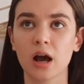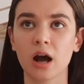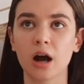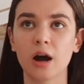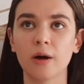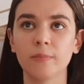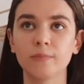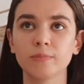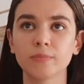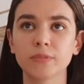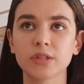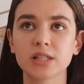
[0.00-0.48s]

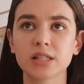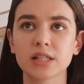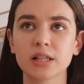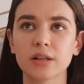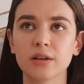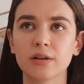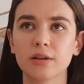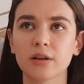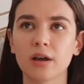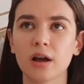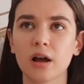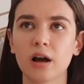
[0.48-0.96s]

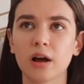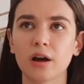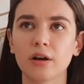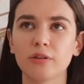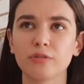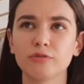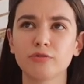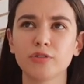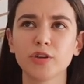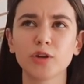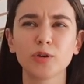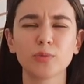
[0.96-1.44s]

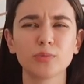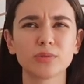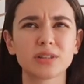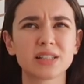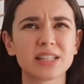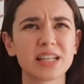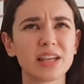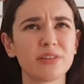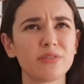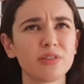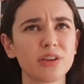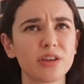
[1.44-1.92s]

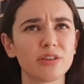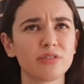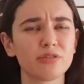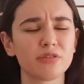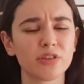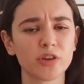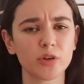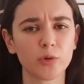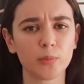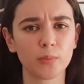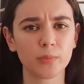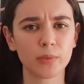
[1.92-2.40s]
TV
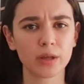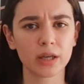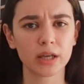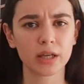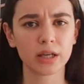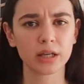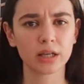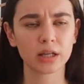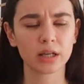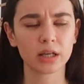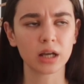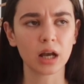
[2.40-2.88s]

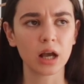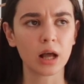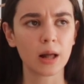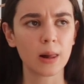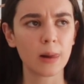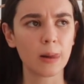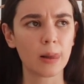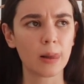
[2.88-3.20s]
filming,